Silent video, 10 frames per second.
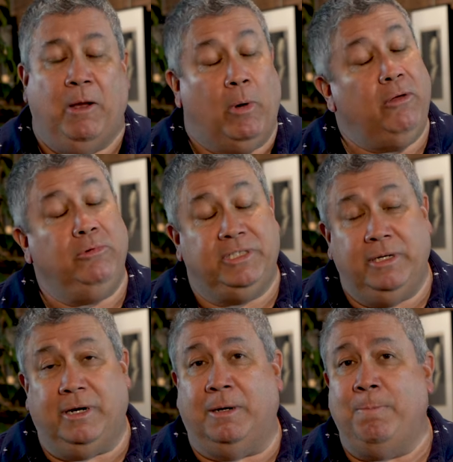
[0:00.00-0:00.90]
While it was
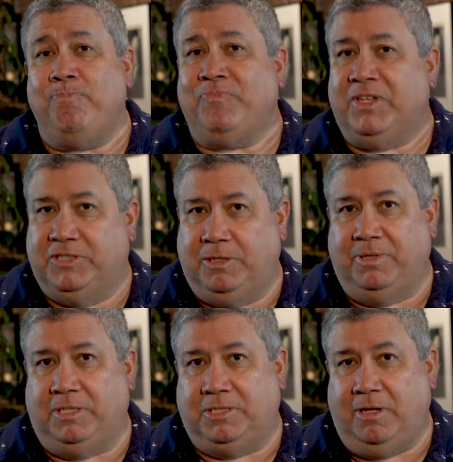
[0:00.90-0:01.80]
there,
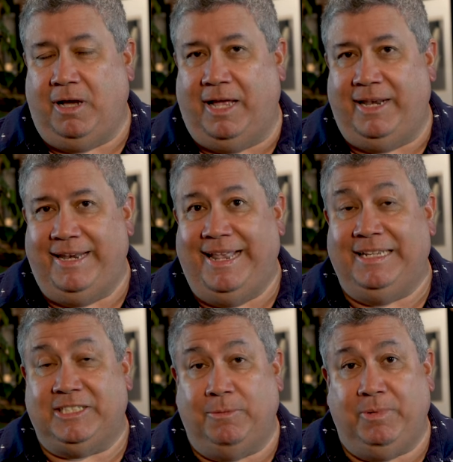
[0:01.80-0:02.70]
somebody saw it,
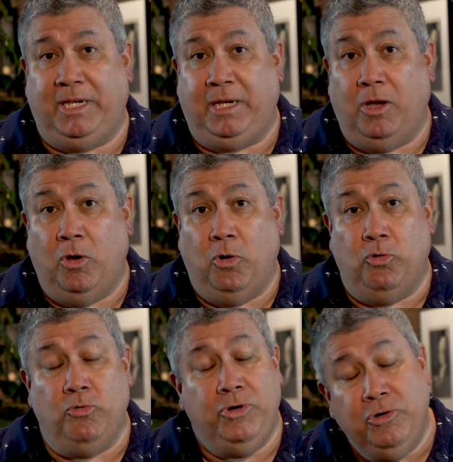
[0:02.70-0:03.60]
and somebody
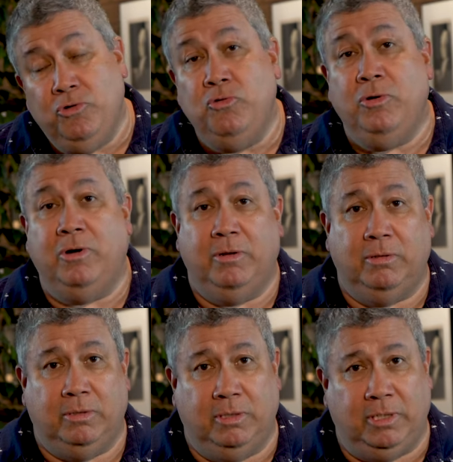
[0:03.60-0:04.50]
who
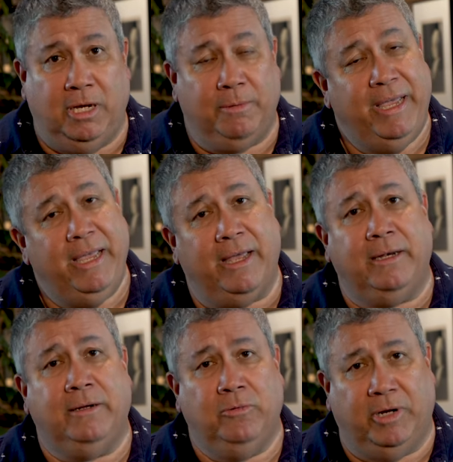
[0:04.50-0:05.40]
knew the young
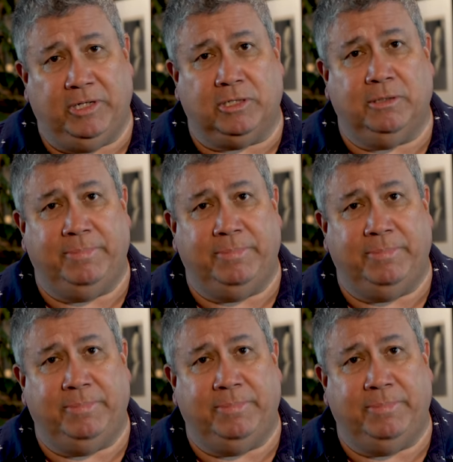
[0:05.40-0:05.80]
man I took the